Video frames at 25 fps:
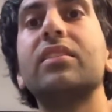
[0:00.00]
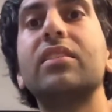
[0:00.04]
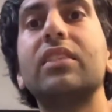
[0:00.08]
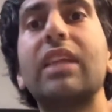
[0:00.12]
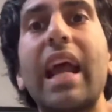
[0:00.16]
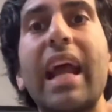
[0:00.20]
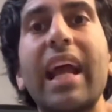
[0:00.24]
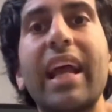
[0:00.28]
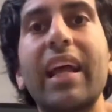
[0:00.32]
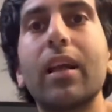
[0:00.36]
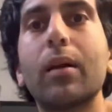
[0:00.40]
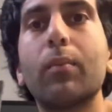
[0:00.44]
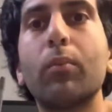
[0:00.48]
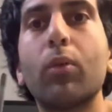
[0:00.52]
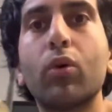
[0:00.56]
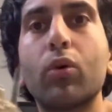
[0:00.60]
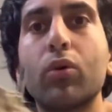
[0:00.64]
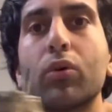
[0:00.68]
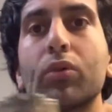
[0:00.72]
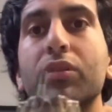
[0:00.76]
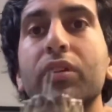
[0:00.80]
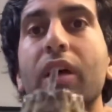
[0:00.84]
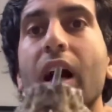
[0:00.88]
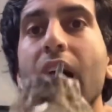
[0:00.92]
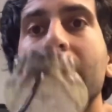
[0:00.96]
animal
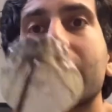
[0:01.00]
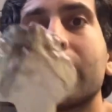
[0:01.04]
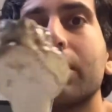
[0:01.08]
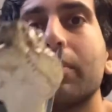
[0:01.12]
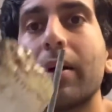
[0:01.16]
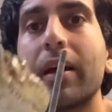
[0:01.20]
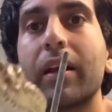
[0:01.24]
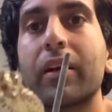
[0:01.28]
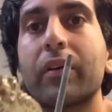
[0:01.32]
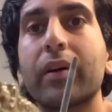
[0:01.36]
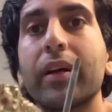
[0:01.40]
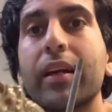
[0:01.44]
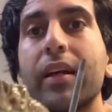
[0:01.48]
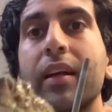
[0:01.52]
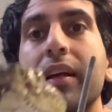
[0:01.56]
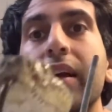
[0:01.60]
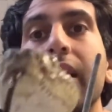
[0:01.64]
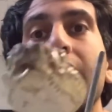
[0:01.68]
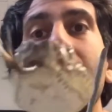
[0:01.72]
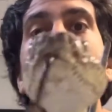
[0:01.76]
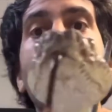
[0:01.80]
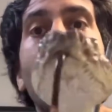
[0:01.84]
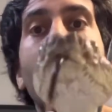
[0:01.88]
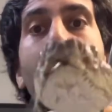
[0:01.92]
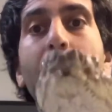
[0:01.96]
documentary
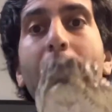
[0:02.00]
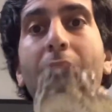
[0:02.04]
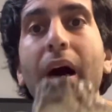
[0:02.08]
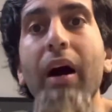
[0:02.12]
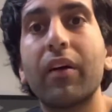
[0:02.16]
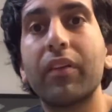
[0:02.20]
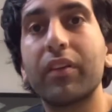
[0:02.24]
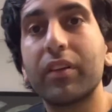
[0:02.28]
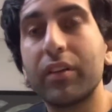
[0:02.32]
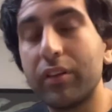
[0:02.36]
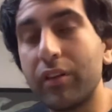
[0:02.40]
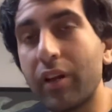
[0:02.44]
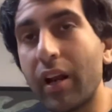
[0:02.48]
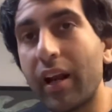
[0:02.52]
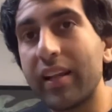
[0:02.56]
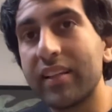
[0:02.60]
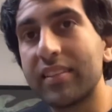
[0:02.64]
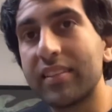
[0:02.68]
about the United